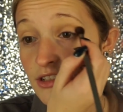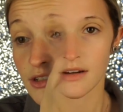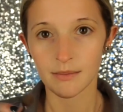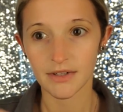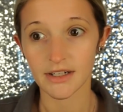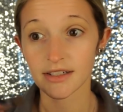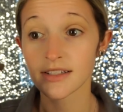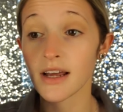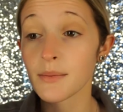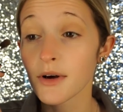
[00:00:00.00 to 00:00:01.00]
I'm going to
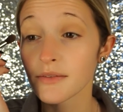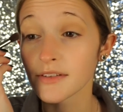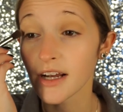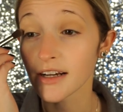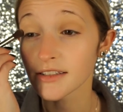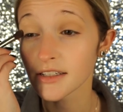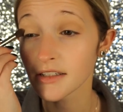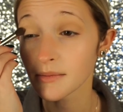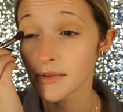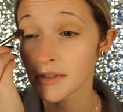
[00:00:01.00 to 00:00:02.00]
dab off the excess,
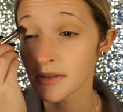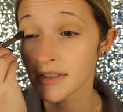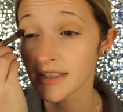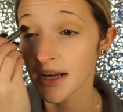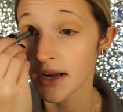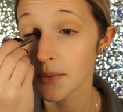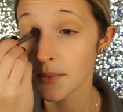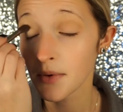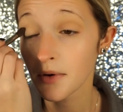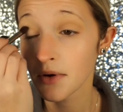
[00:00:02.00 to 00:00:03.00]
and I'm going to do the same.
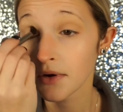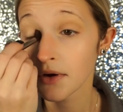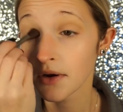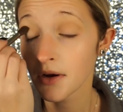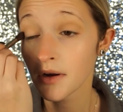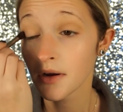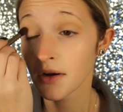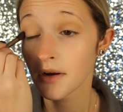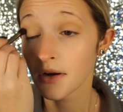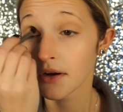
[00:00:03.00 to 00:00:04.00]

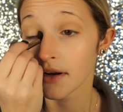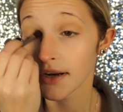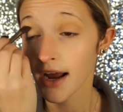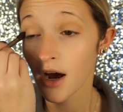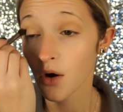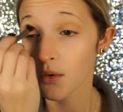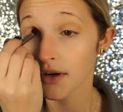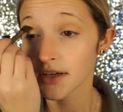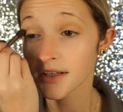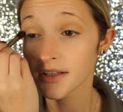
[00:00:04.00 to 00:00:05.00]
Now, it